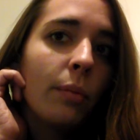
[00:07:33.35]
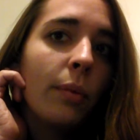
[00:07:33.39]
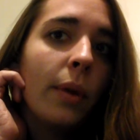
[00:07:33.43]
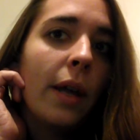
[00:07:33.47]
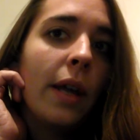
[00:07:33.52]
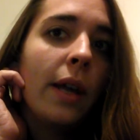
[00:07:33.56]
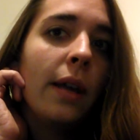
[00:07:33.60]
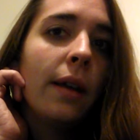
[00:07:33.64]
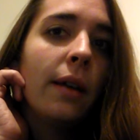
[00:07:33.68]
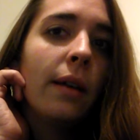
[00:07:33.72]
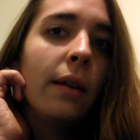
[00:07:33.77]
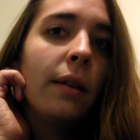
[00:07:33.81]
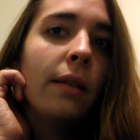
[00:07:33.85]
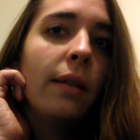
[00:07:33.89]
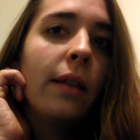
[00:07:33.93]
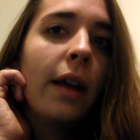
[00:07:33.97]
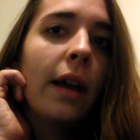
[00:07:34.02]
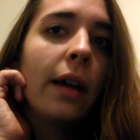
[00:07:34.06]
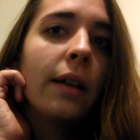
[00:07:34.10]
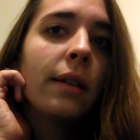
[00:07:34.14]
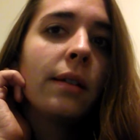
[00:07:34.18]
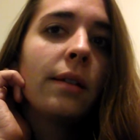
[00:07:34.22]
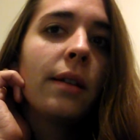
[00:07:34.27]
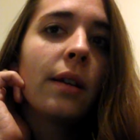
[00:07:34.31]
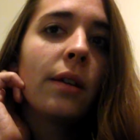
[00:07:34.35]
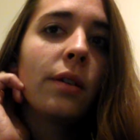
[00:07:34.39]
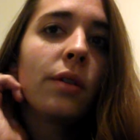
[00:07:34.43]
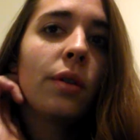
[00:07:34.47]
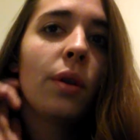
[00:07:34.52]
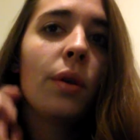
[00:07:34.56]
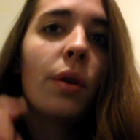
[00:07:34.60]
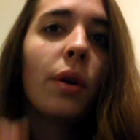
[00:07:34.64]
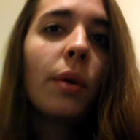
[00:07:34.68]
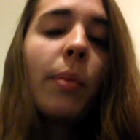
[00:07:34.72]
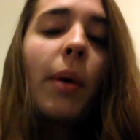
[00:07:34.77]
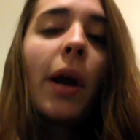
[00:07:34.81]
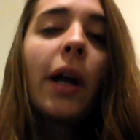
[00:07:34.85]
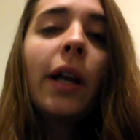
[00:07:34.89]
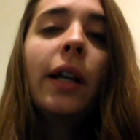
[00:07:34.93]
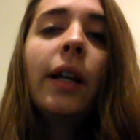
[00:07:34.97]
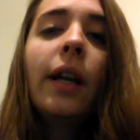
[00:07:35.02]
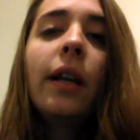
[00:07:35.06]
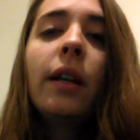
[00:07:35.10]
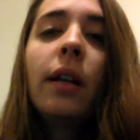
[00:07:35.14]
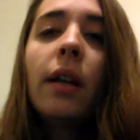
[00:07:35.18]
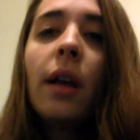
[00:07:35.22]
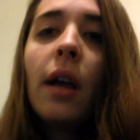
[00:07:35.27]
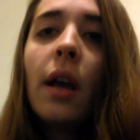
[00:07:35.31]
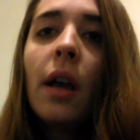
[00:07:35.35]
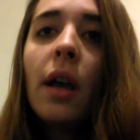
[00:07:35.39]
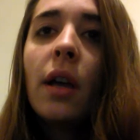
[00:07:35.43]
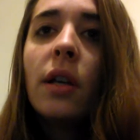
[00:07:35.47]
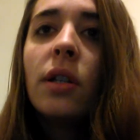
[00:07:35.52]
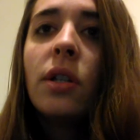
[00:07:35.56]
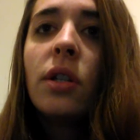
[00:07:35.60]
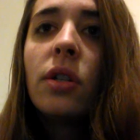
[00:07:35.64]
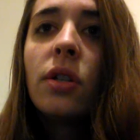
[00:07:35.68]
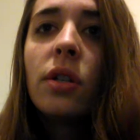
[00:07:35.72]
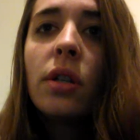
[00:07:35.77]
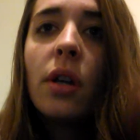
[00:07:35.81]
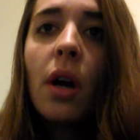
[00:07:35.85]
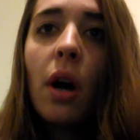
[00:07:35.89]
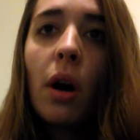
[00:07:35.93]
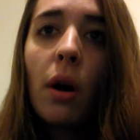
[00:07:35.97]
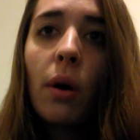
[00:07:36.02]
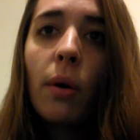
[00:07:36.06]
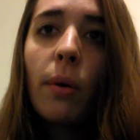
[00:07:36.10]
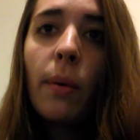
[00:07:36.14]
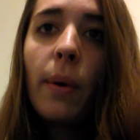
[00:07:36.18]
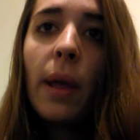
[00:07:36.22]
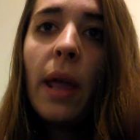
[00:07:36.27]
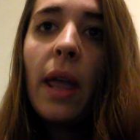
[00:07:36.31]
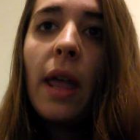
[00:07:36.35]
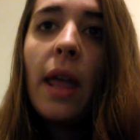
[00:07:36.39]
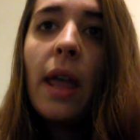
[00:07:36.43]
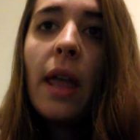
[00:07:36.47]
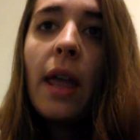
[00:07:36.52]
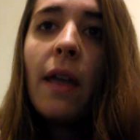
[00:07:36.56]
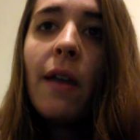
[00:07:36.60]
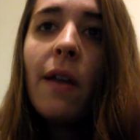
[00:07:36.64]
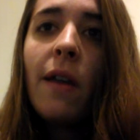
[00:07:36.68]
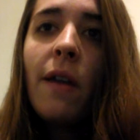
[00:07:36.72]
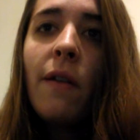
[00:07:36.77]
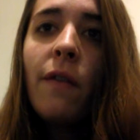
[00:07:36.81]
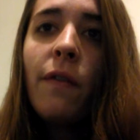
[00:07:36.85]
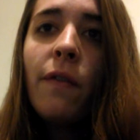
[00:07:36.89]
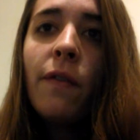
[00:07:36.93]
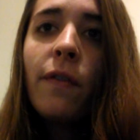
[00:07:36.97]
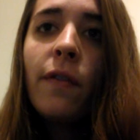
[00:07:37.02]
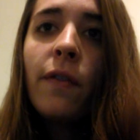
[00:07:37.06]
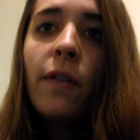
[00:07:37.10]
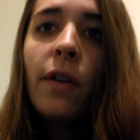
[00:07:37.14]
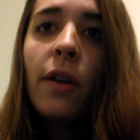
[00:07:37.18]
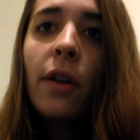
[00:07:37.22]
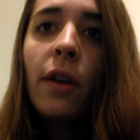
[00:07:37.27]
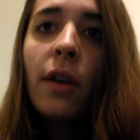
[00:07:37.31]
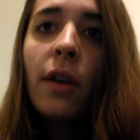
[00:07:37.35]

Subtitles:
that tells you you're pregnant. So if